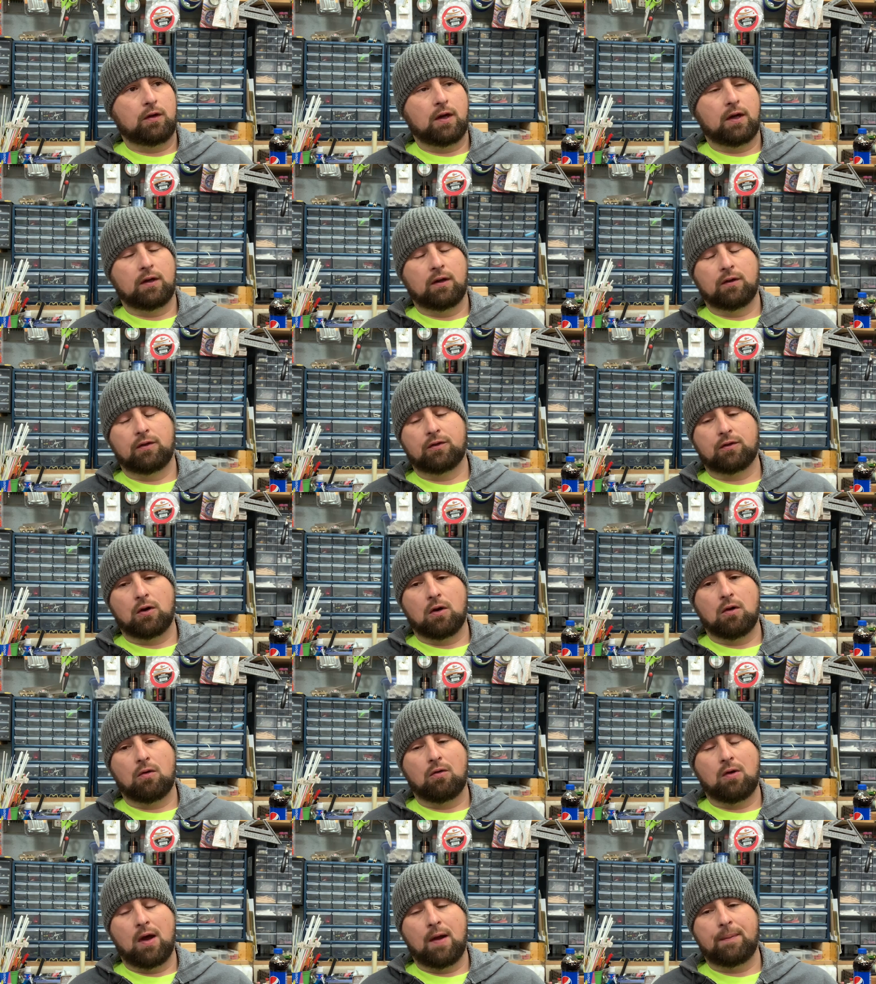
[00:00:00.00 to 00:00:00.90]
to
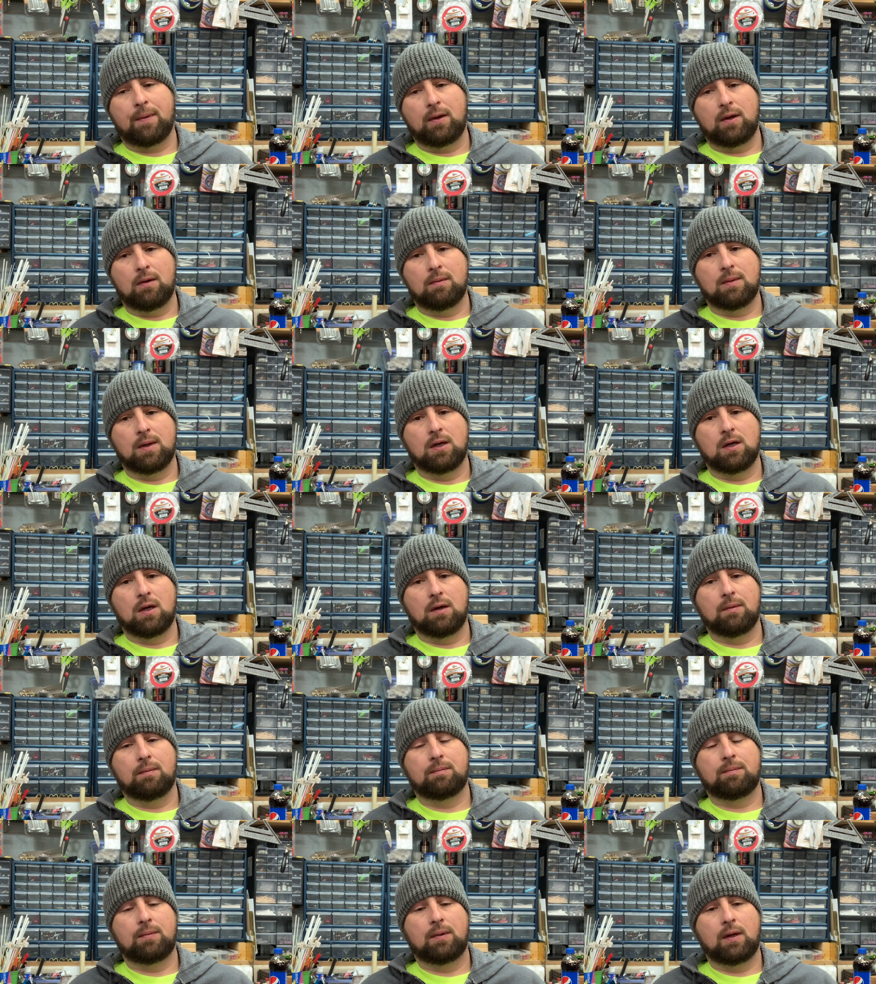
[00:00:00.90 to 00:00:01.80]
start wrapping them up
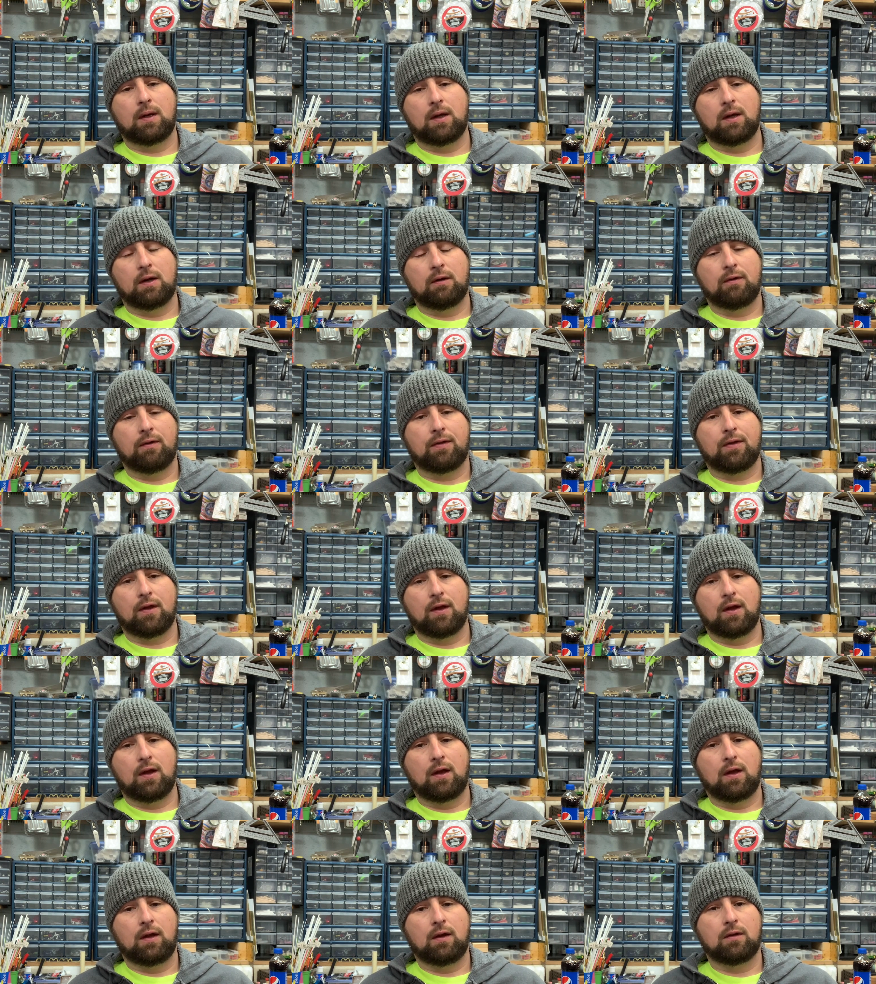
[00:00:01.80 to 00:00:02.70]
and
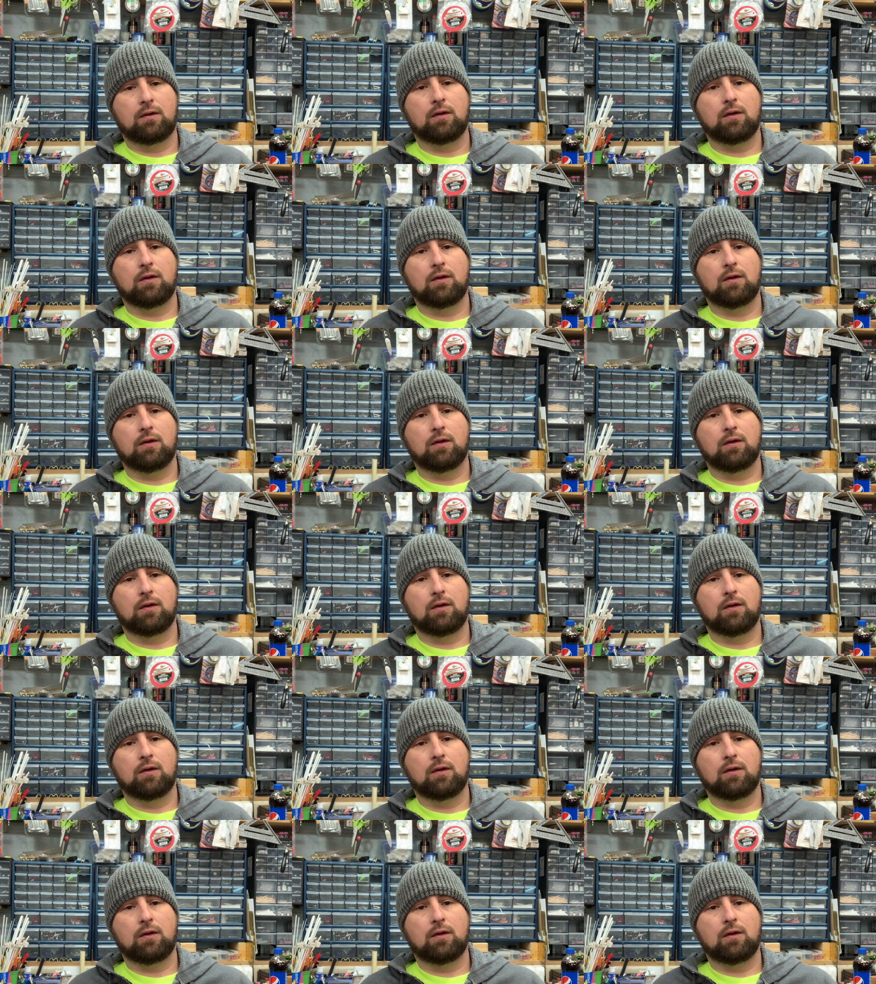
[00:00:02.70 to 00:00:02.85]
everything